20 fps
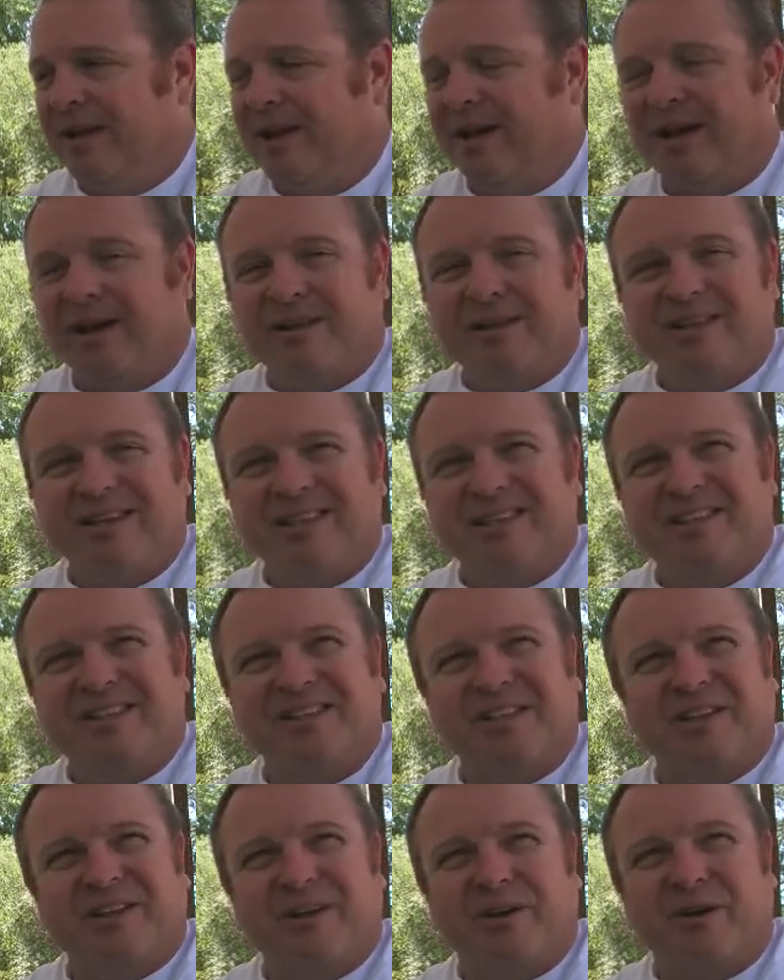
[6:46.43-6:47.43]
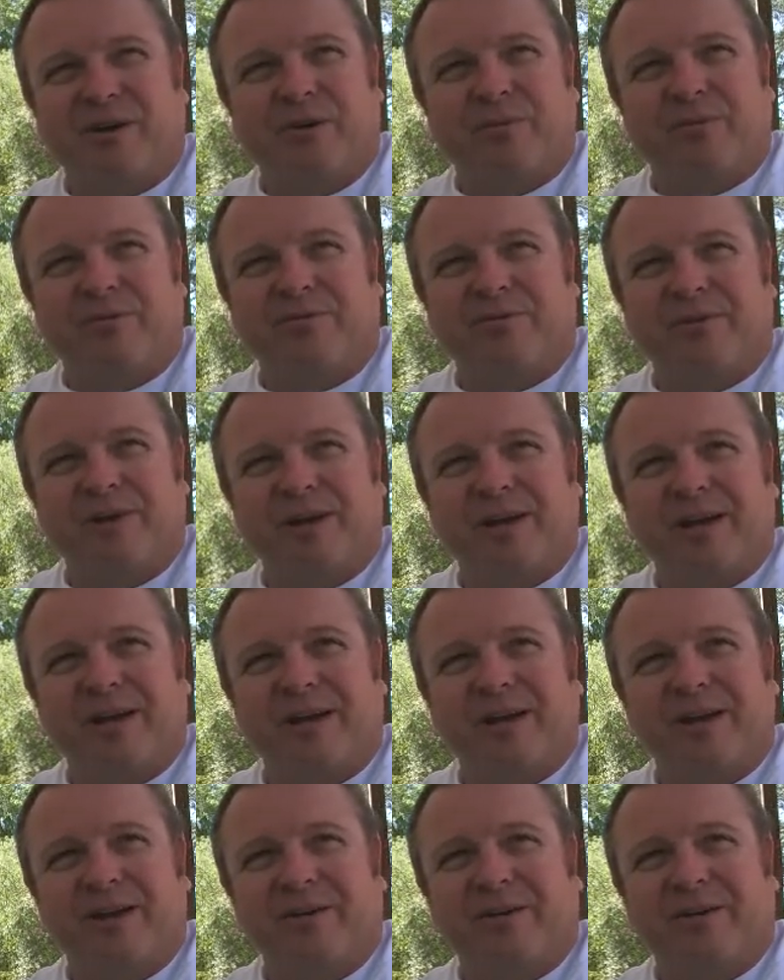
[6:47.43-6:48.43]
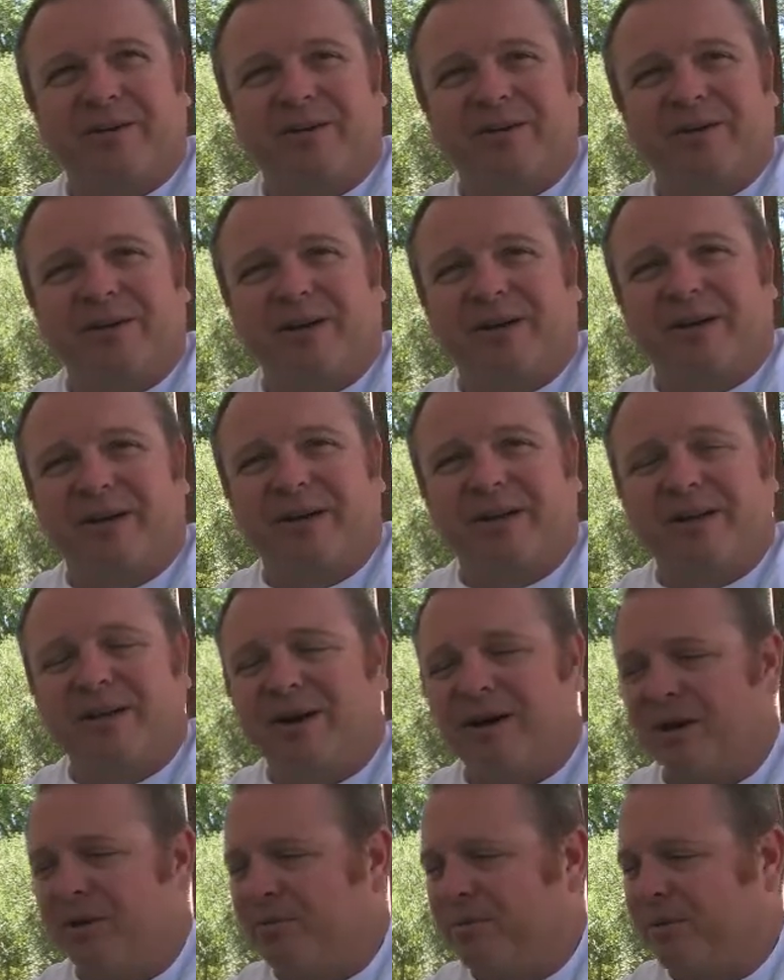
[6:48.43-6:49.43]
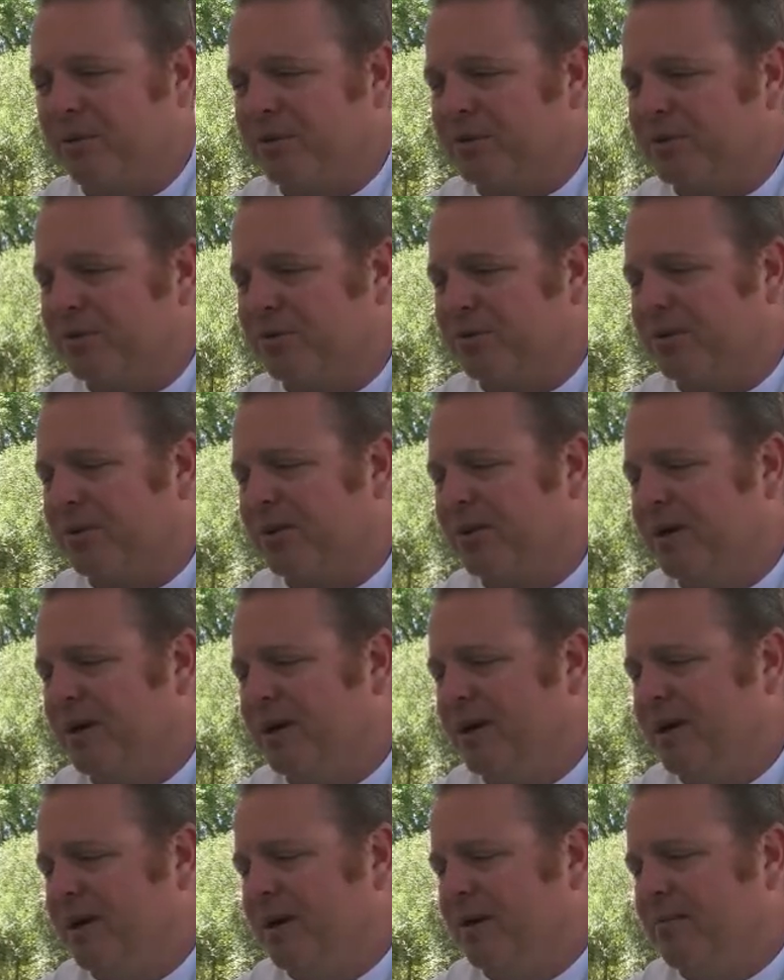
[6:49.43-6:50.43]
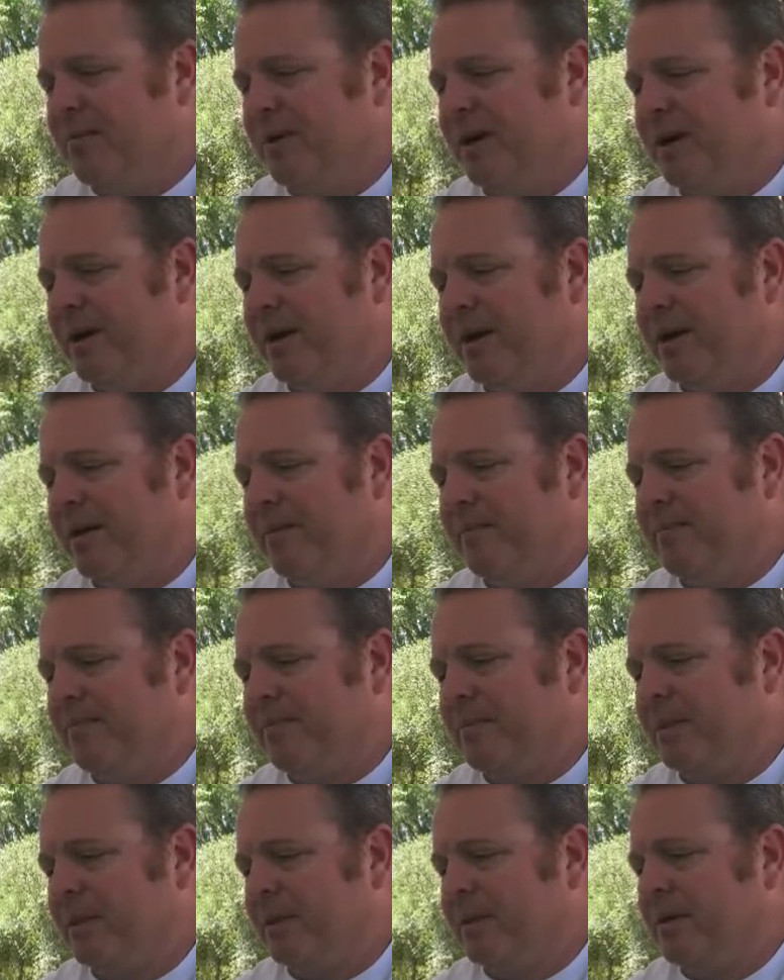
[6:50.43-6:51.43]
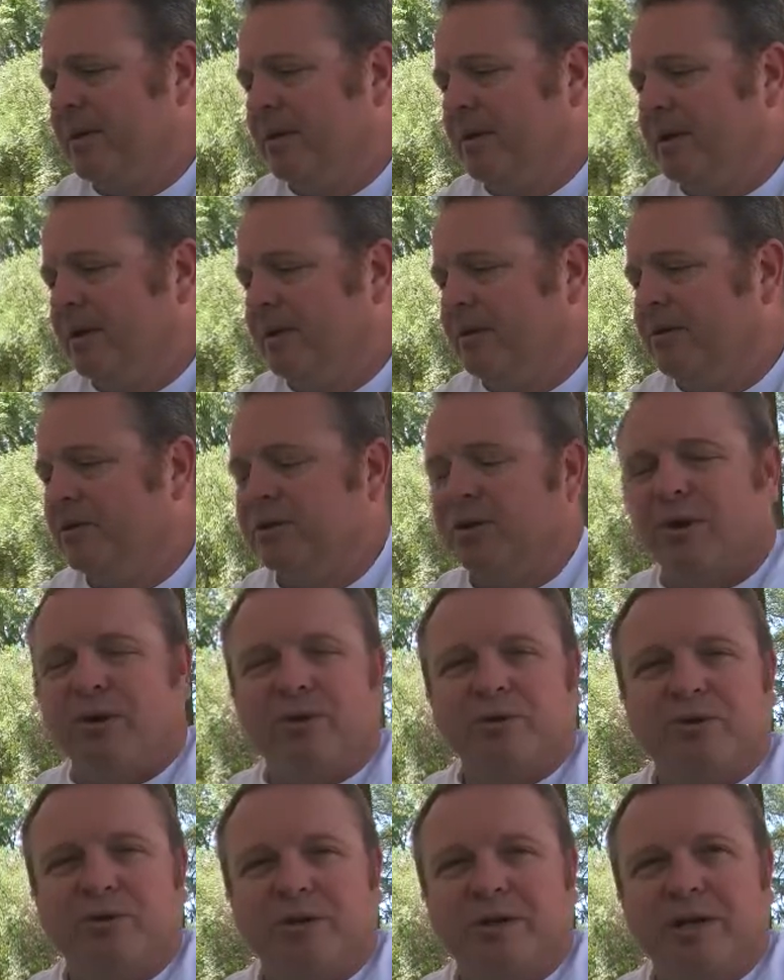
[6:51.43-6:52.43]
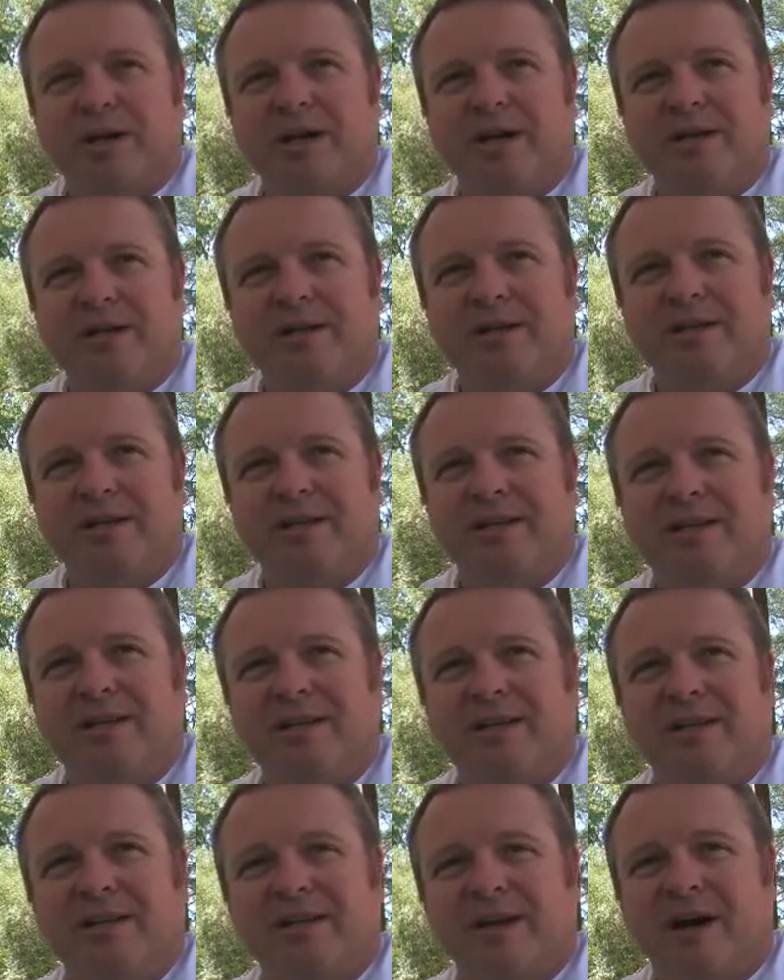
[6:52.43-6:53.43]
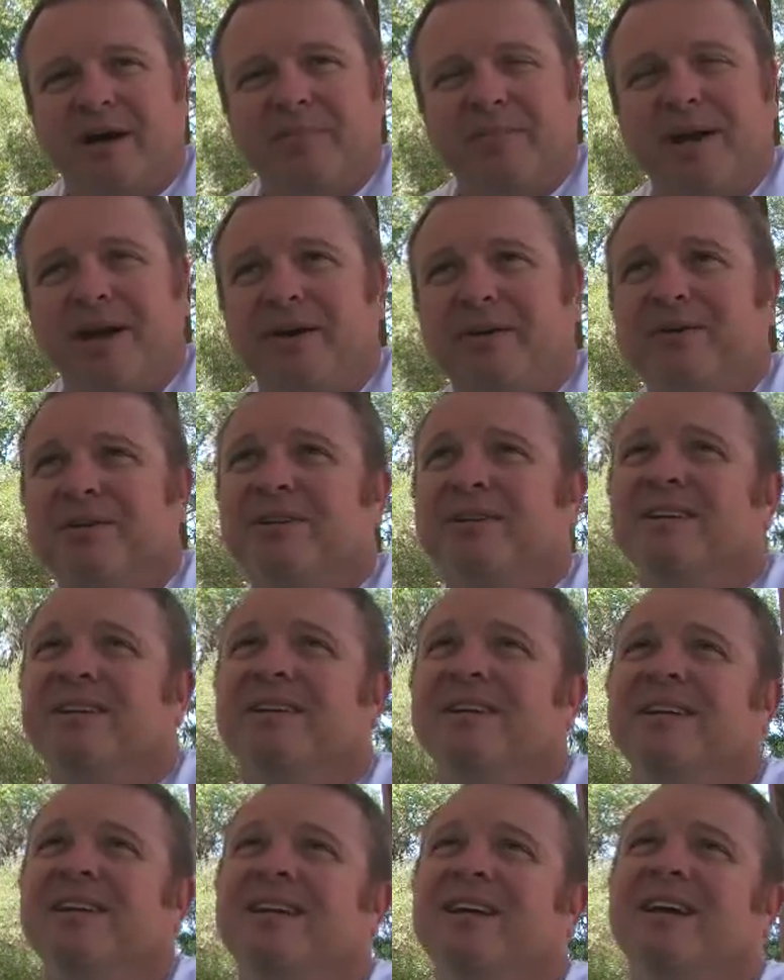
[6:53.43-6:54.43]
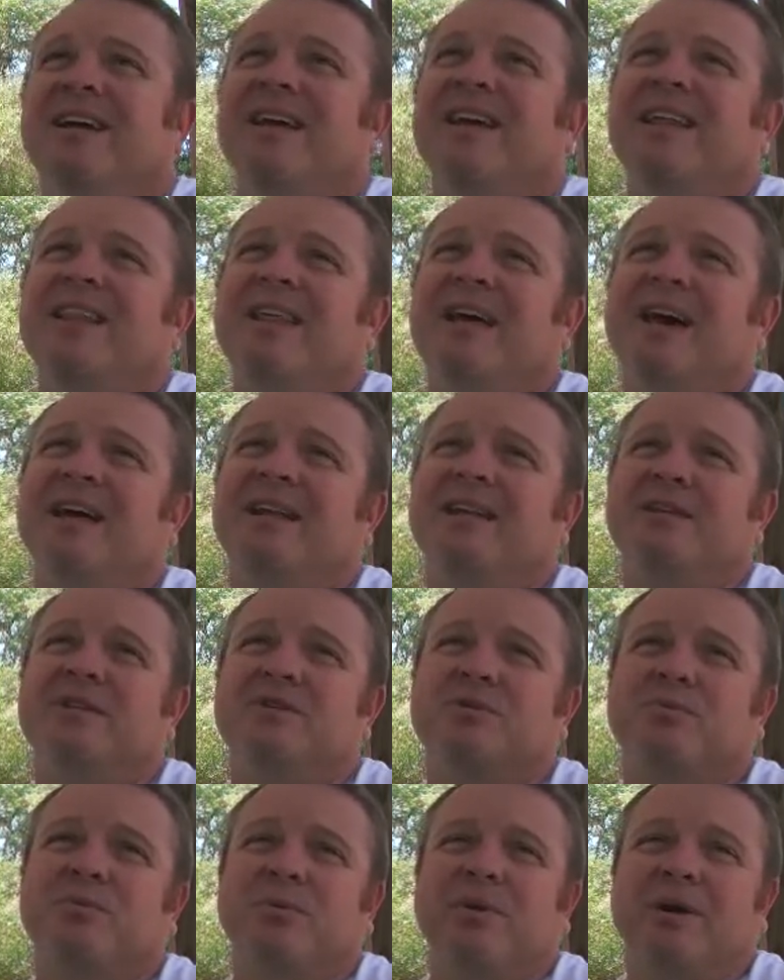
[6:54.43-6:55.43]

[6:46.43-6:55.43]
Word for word: Uh, you can get this at like Harbor Freight or uh, any auto parts store, but um, use the Ultra Cut compound, and that is